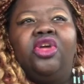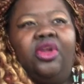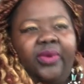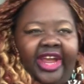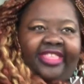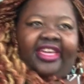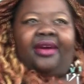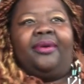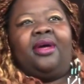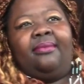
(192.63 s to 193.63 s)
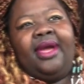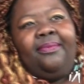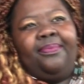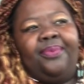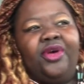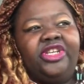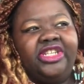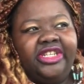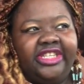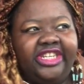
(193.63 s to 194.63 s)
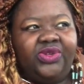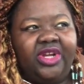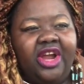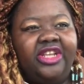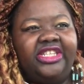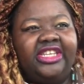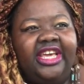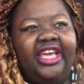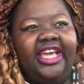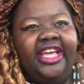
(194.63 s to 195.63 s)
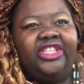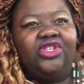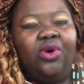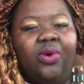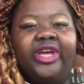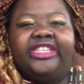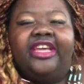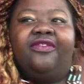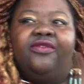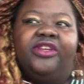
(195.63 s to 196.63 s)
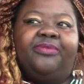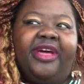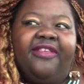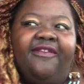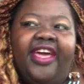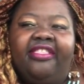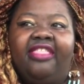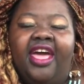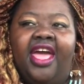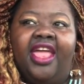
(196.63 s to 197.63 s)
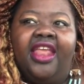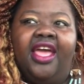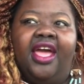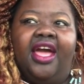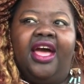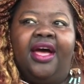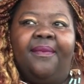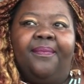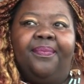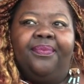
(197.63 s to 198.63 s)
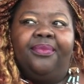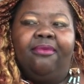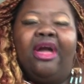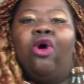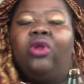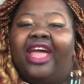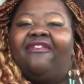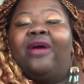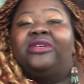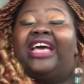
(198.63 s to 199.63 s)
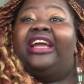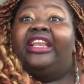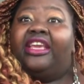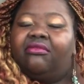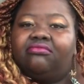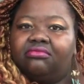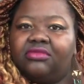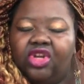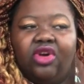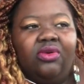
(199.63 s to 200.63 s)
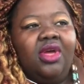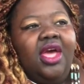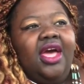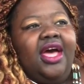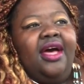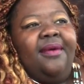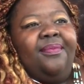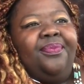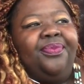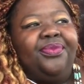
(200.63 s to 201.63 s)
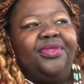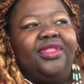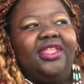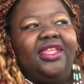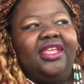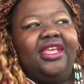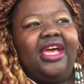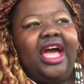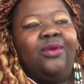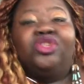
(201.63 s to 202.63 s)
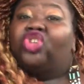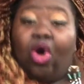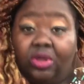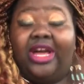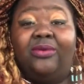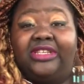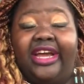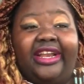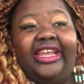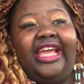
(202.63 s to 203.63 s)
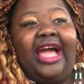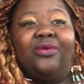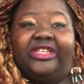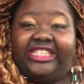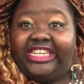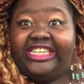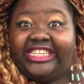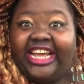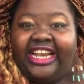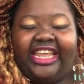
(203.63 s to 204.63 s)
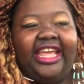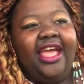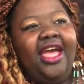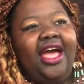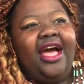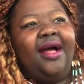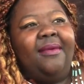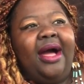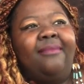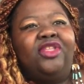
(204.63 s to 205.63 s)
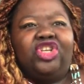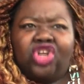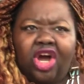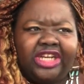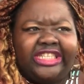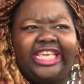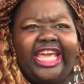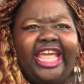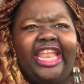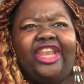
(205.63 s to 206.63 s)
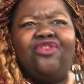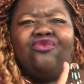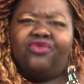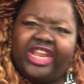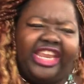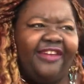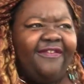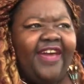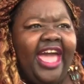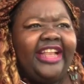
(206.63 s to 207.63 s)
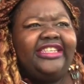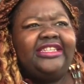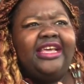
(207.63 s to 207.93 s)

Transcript: you know, when I think about my personal sexual currency, it's always influenced by the fact that my whole life I was ugly, you know? I was told I was ugly, I was seen as ugly. I'm the dark-skinned, really fat,